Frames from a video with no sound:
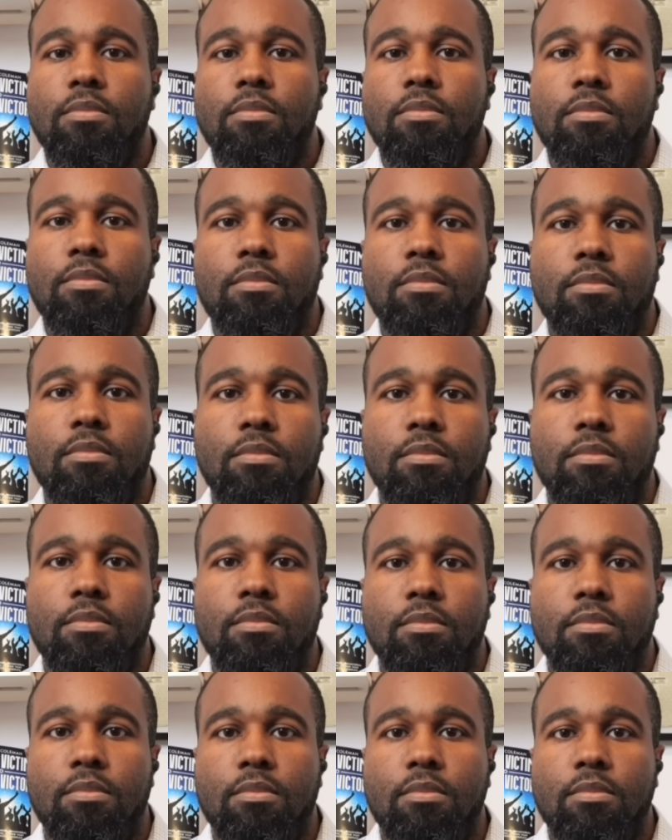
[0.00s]

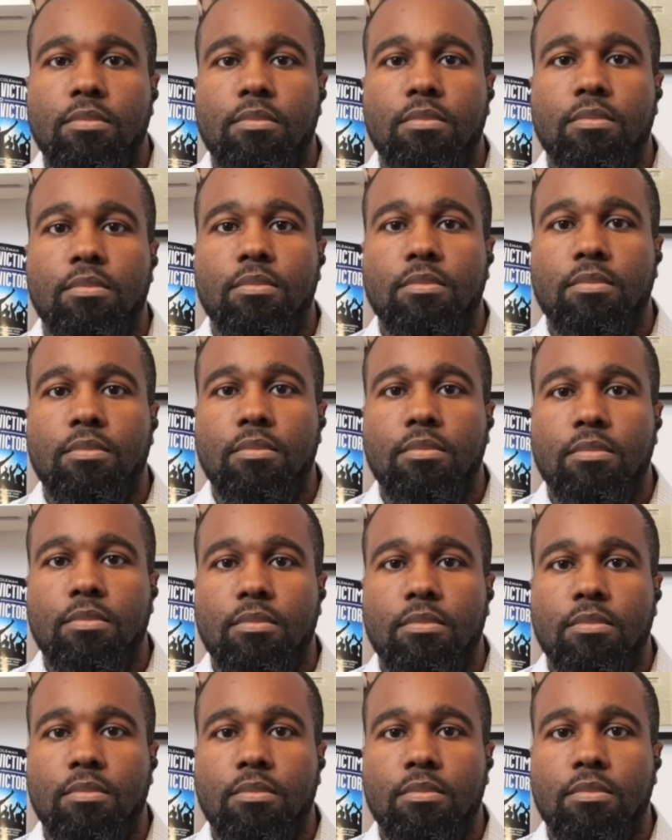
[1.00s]

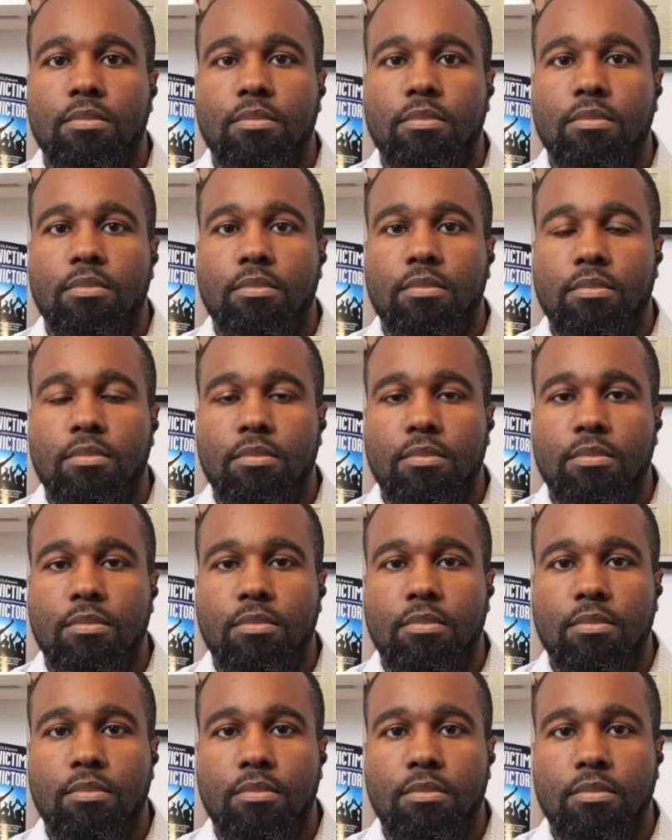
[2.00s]

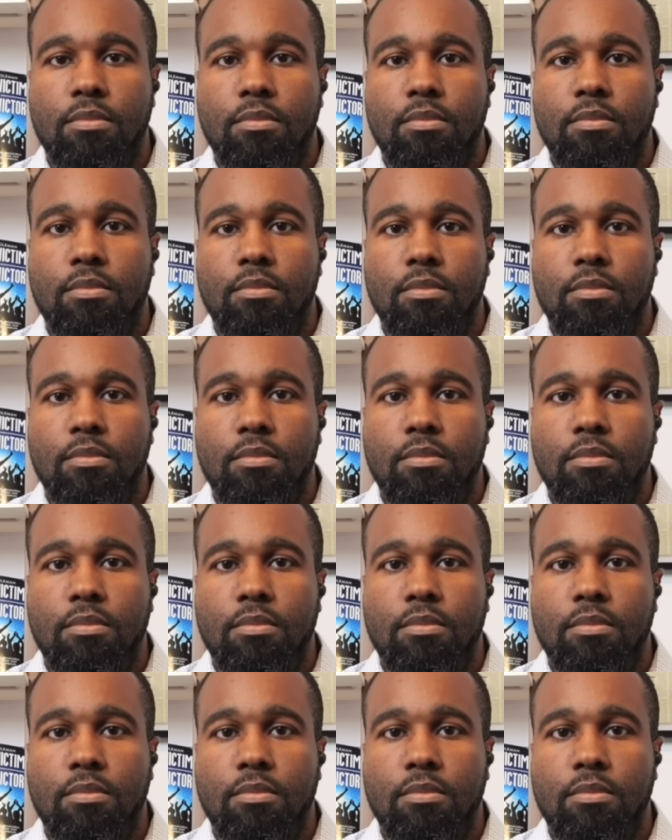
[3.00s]
(silent)